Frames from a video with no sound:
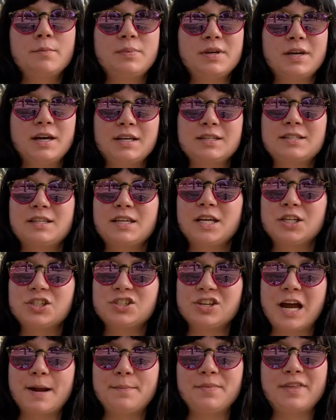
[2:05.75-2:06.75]
because
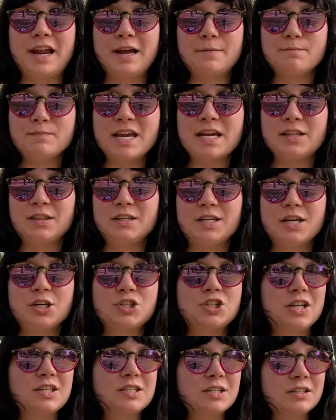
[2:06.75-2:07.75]
each time that I make the
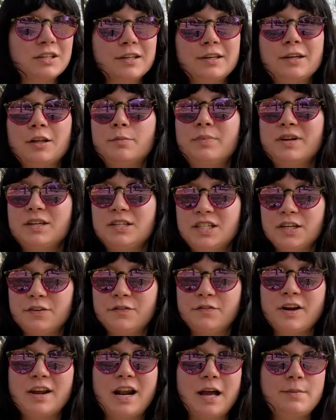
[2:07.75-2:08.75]
dish, it's a little bit
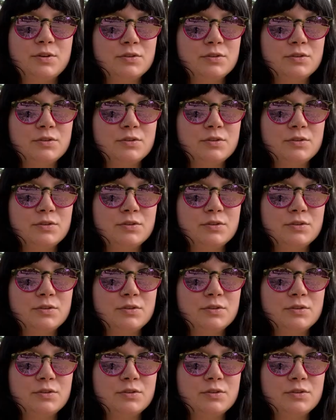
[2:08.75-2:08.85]
different.